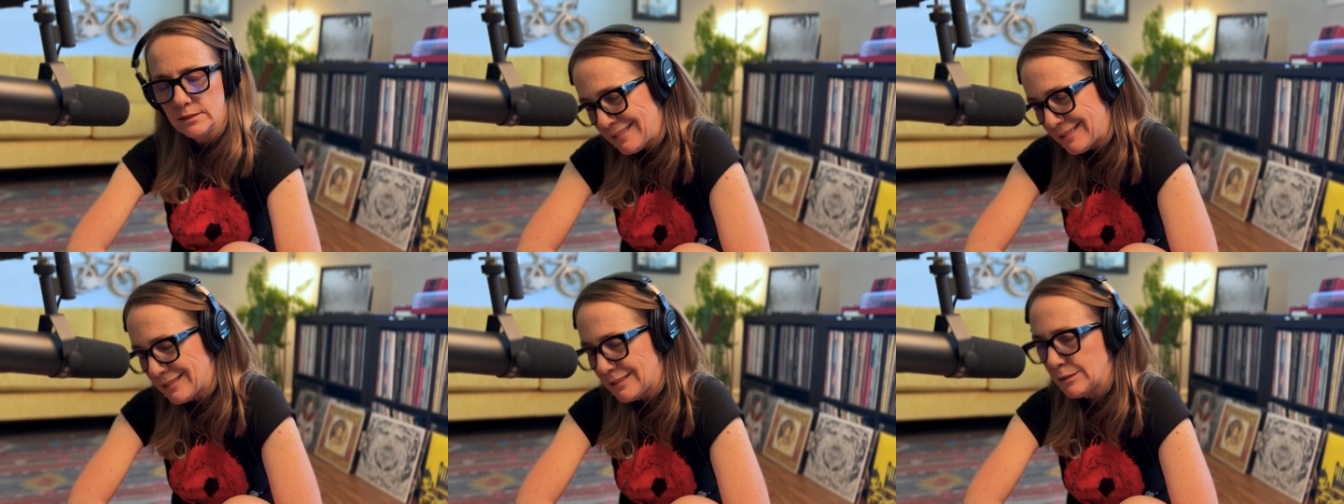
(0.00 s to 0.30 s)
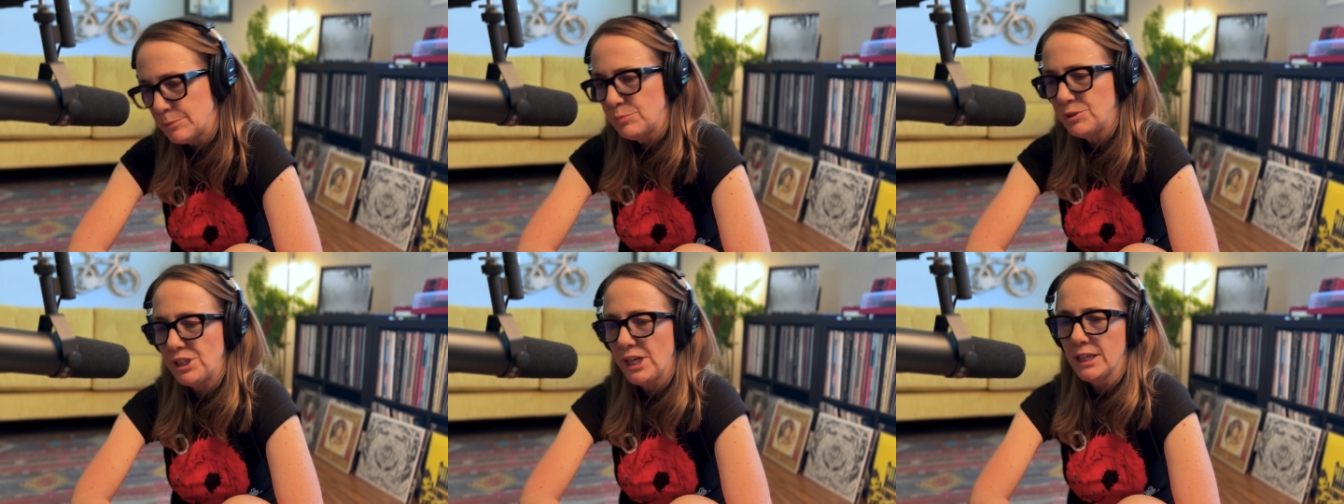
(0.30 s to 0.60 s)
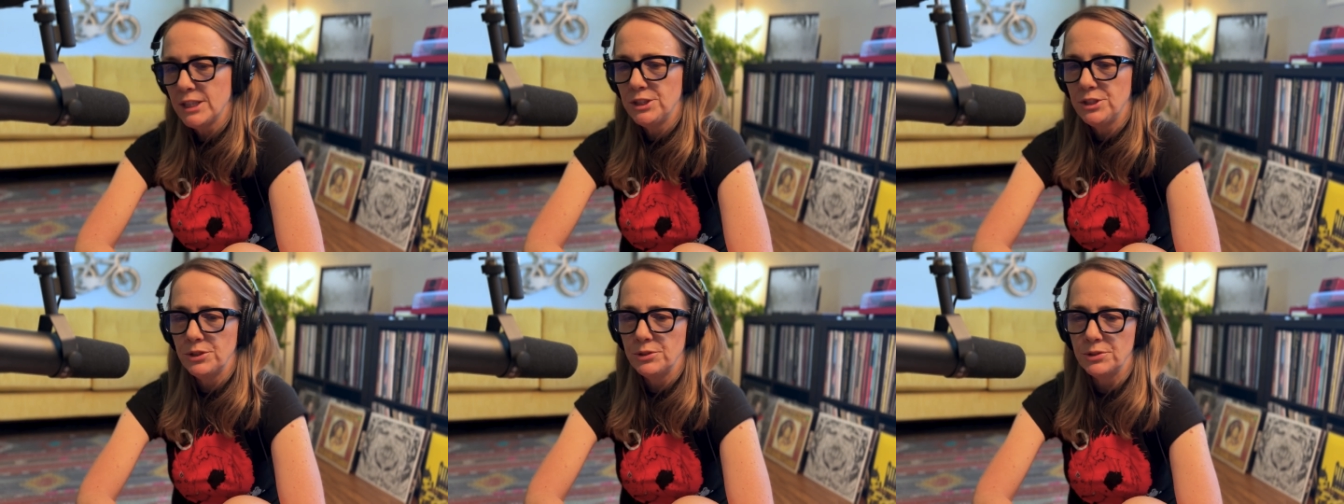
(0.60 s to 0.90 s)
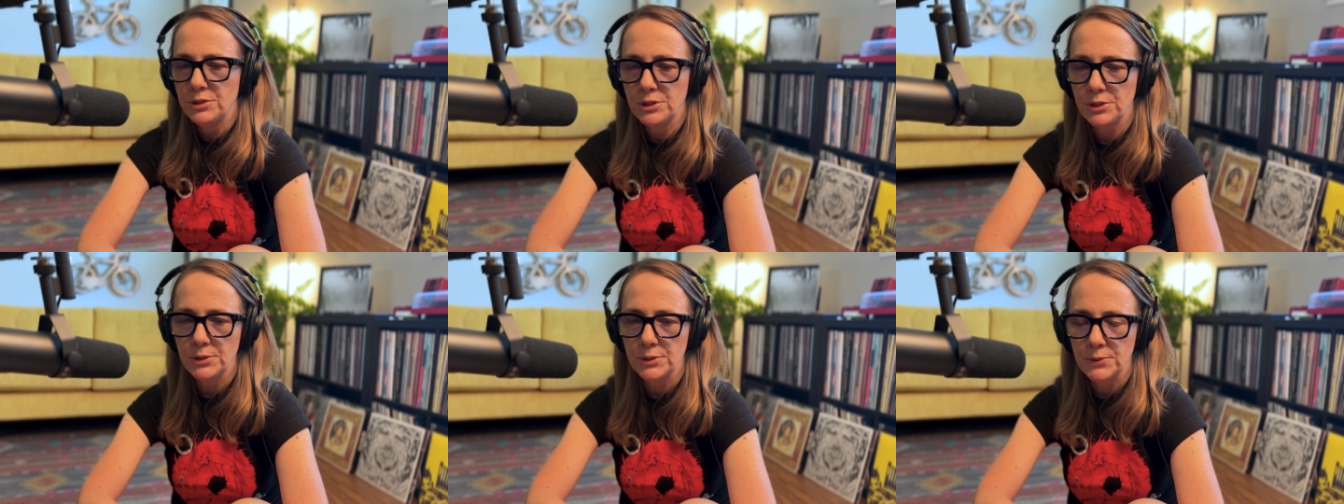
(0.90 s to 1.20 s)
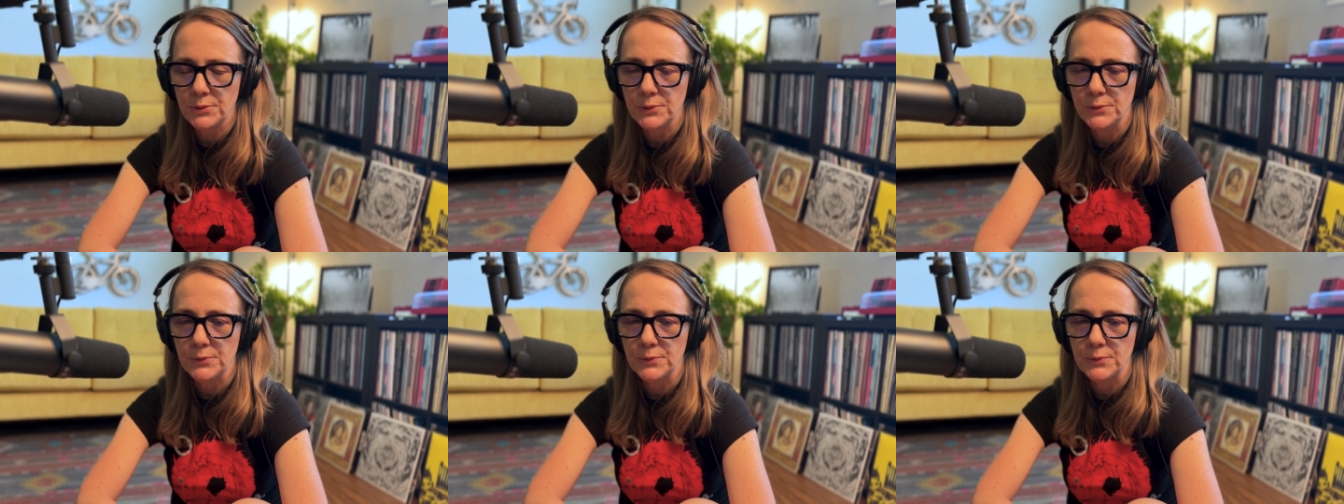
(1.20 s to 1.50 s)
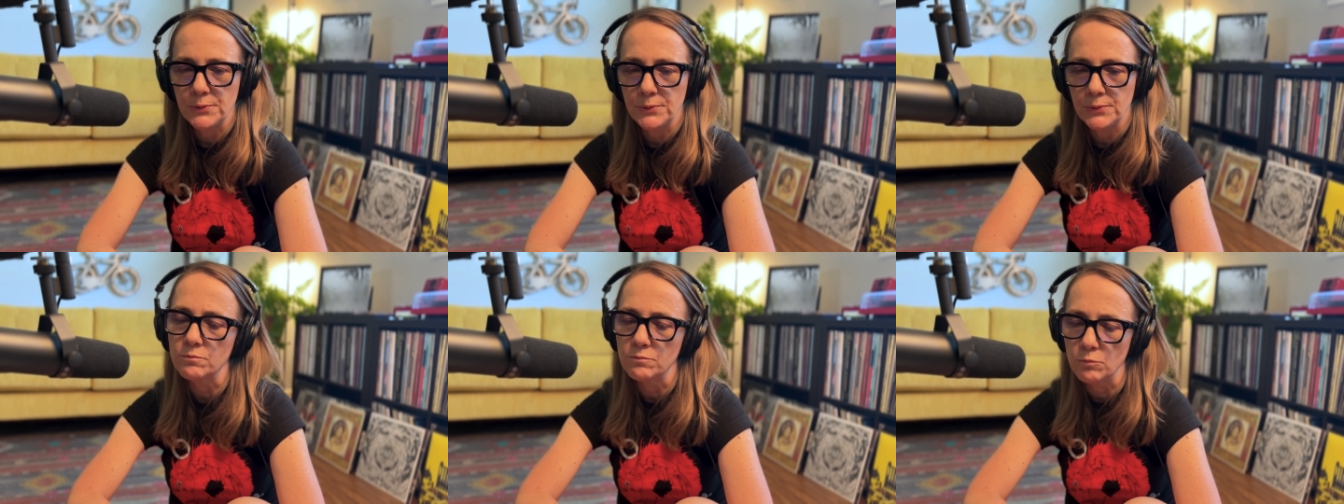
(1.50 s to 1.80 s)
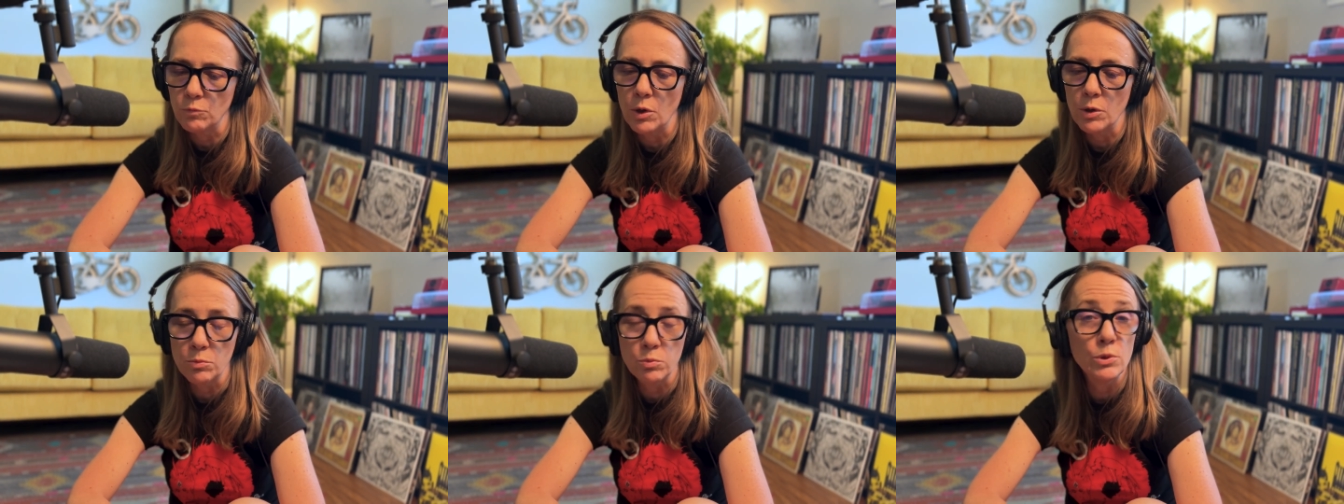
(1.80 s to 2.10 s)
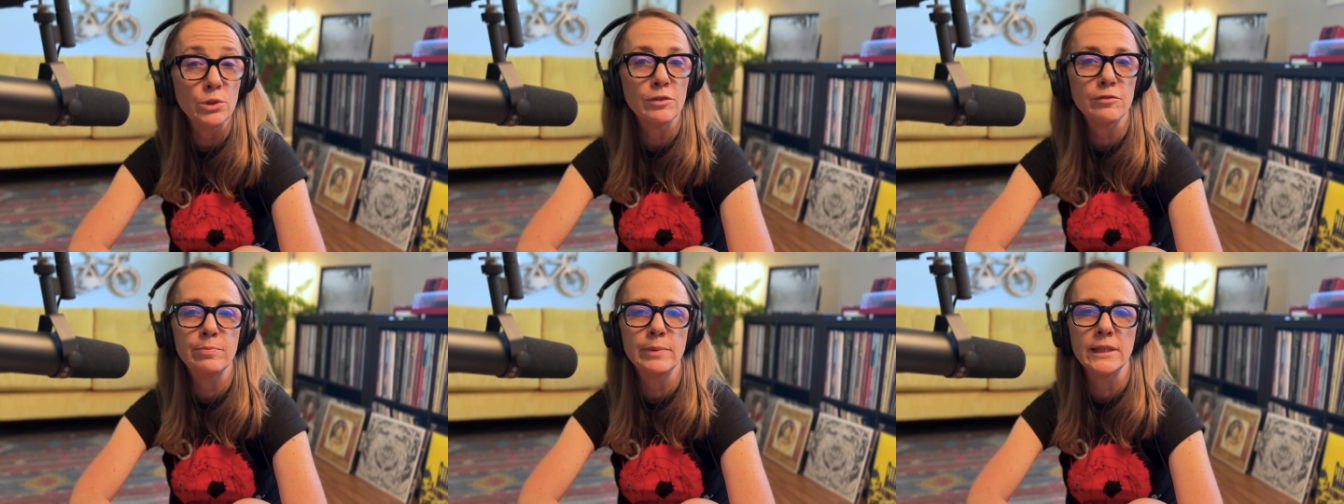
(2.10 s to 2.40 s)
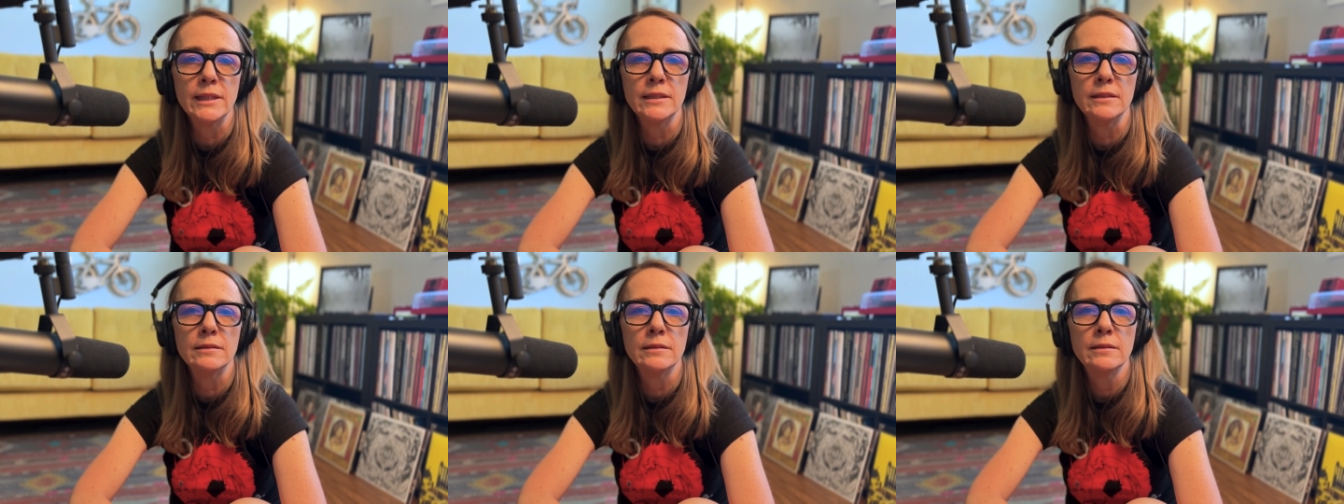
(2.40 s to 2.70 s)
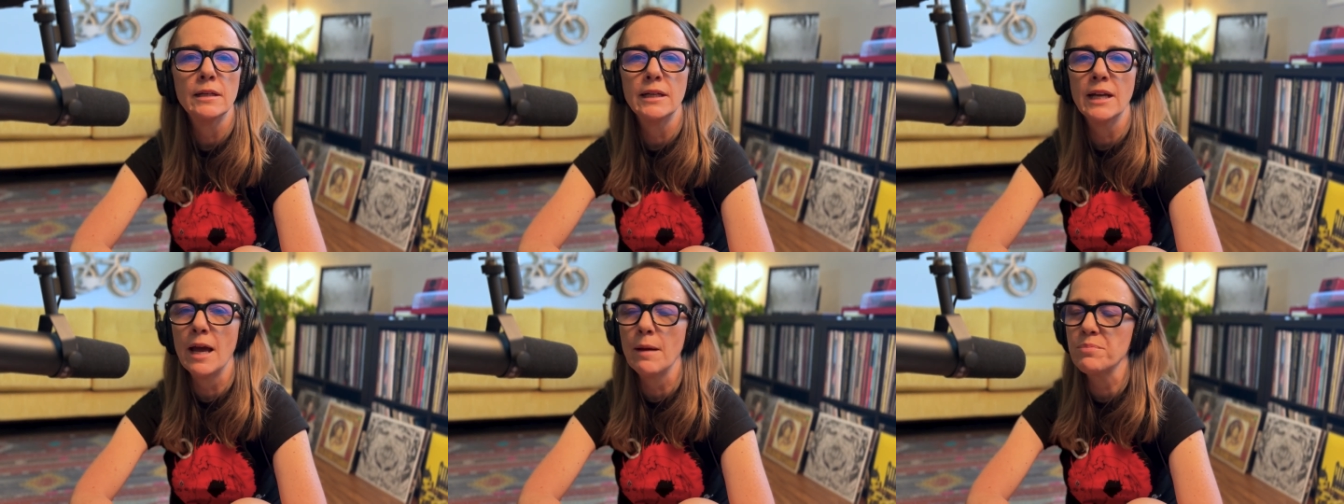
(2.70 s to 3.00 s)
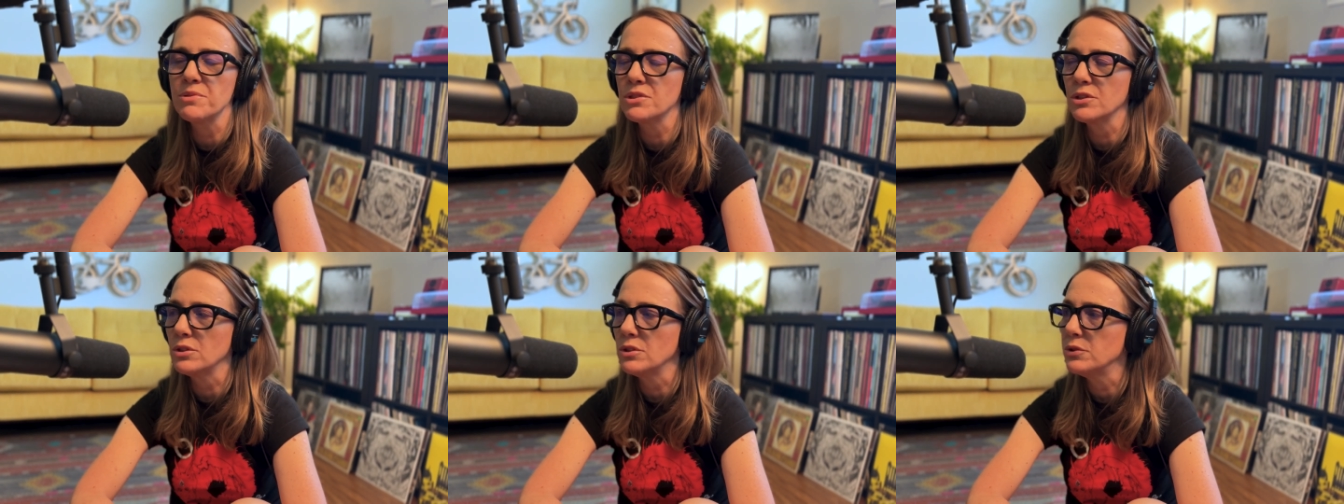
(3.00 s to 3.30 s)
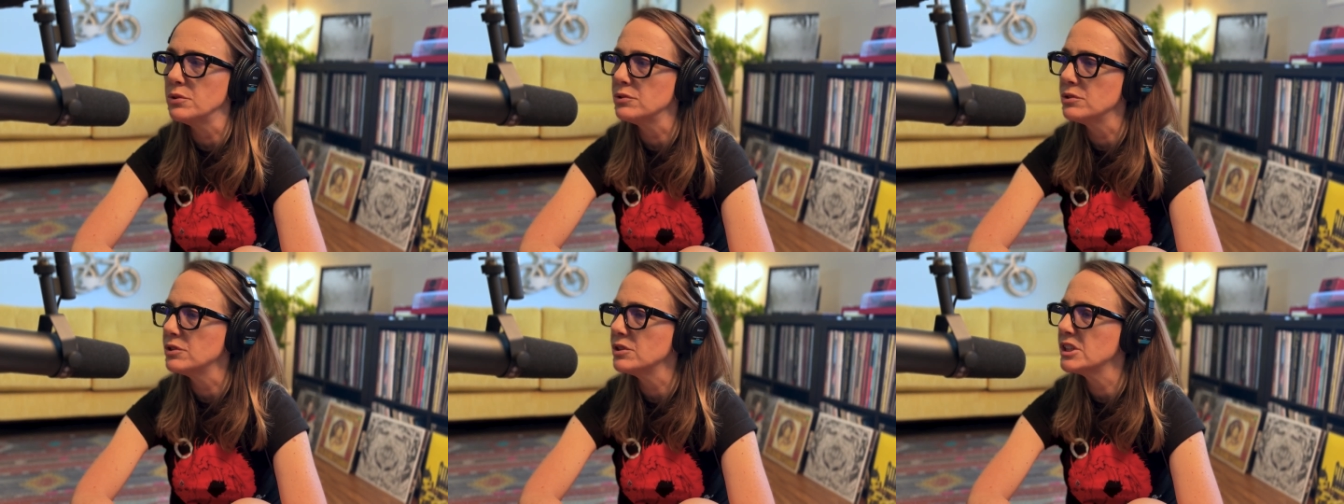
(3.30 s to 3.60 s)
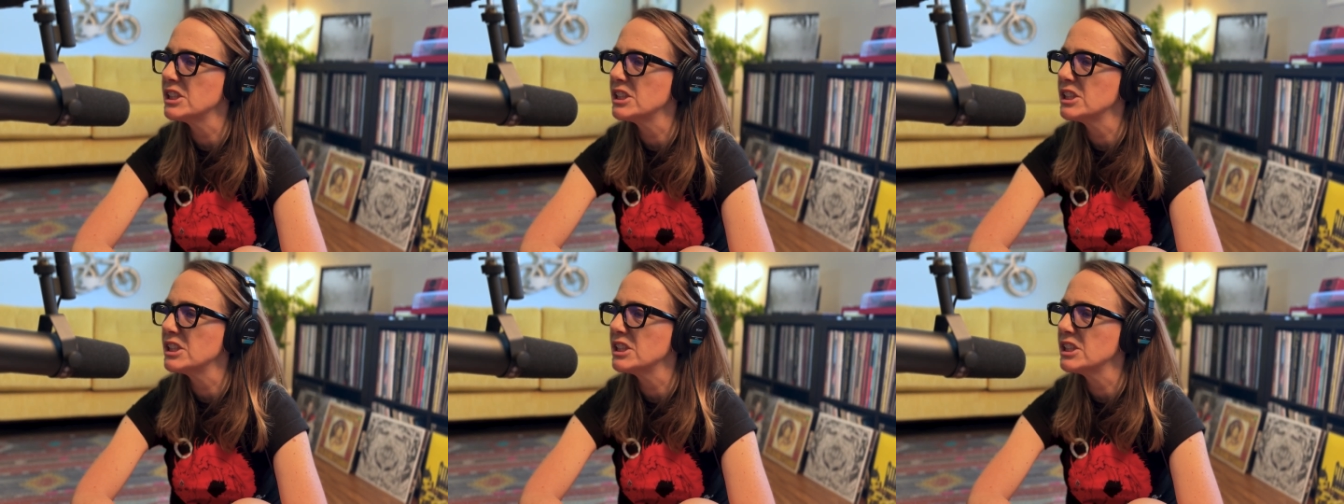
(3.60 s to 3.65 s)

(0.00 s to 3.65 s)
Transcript: subject you to what would have been an absolute